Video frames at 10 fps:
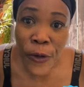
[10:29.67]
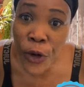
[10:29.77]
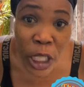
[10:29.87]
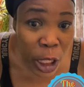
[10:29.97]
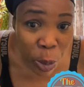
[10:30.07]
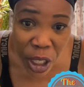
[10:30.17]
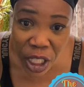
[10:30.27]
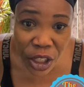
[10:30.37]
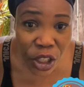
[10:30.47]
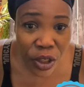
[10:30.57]
free
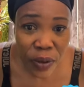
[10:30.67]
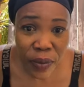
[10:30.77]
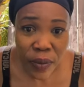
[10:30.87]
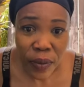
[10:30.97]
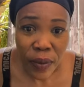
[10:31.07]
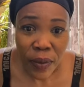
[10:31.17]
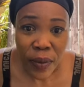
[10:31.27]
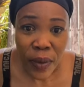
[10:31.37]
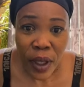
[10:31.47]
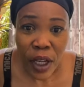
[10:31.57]
speech,
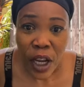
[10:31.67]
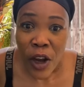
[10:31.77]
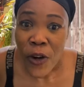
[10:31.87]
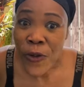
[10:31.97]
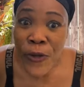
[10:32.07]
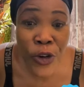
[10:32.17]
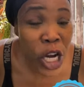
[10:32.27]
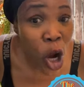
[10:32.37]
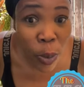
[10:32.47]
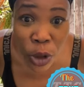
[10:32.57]

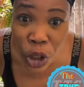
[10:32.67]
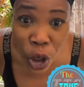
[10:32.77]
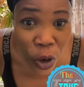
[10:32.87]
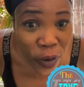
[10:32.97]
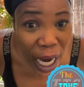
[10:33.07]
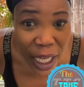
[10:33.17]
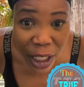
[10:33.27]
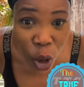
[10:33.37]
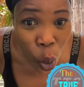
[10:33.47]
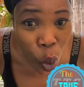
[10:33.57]
freedom to serve
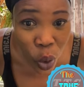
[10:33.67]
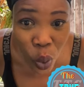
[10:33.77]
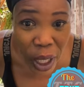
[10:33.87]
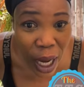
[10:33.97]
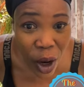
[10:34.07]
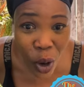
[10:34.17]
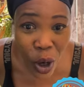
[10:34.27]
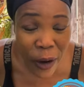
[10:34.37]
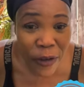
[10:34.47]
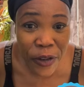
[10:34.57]
God at your own will
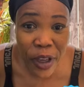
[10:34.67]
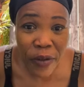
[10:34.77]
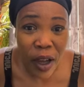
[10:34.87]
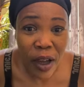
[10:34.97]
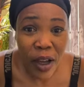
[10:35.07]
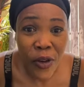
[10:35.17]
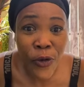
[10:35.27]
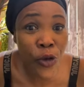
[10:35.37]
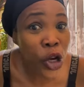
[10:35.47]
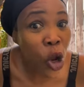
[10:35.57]
and, and favor,
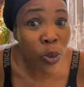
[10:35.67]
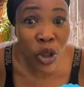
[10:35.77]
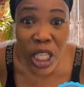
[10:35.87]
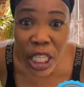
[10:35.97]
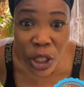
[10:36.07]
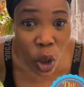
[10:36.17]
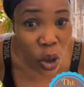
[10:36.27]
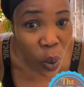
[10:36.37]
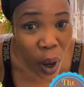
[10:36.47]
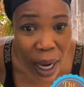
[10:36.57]
freedom to eat
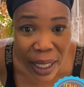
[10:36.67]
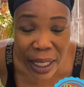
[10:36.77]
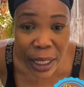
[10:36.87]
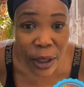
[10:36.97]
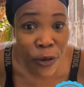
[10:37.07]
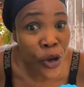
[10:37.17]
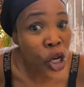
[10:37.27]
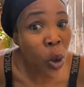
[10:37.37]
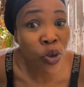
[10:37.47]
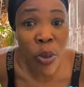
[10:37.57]
how you want to eat,
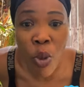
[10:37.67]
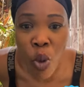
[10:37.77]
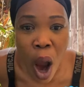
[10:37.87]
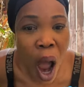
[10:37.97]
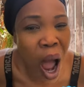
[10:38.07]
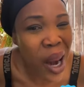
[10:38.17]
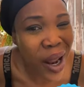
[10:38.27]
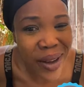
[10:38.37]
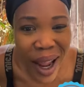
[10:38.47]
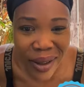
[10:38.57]
freedom to move,
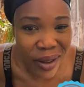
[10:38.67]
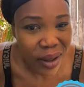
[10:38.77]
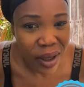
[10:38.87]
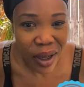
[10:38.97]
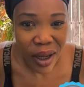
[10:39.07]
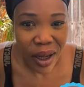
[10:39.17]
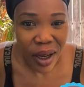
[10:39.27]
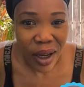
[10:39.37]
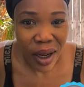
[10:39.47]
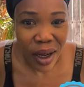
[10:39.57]
all of that
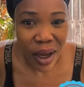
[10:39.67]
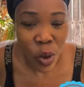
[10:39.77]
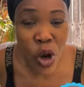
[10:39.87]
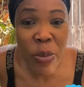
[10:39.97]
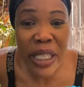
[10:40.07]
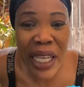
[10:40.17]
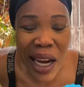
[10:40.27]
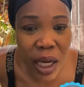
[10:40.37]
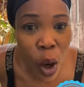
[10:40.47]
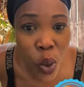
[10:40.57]
will be
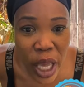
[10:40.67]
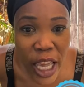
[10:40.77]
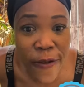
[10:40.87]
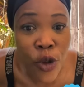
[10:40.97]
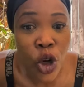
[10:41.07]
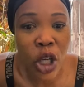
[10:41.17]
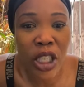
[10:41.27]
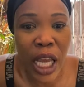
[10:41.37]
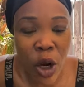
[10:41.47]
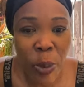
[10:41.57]
taken away if you
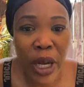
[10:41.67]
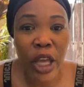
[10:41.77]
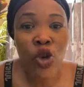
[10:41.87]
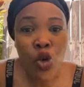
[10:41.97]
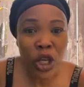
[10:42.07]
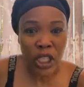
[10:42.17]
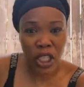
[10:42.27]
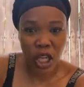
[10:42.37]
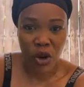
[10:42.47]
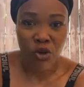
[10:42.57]
don't stand up in a
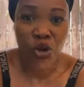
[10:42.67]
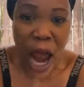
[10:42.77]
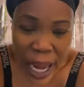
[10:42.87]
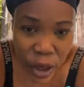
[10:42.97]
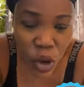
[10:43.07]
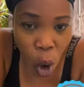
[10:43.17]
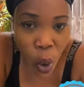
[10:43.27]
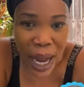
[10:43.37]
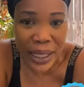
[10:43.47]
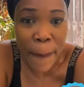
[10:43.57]
unity right
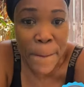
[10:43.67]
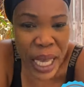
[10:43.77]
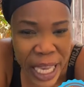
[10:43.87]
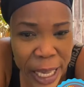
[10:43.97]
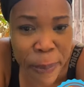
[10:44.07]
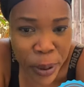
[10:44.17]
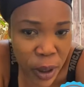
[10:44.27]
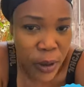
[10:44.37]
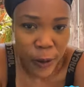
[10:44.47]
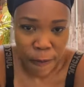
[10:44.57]
now as a
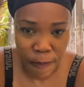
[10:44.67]
people.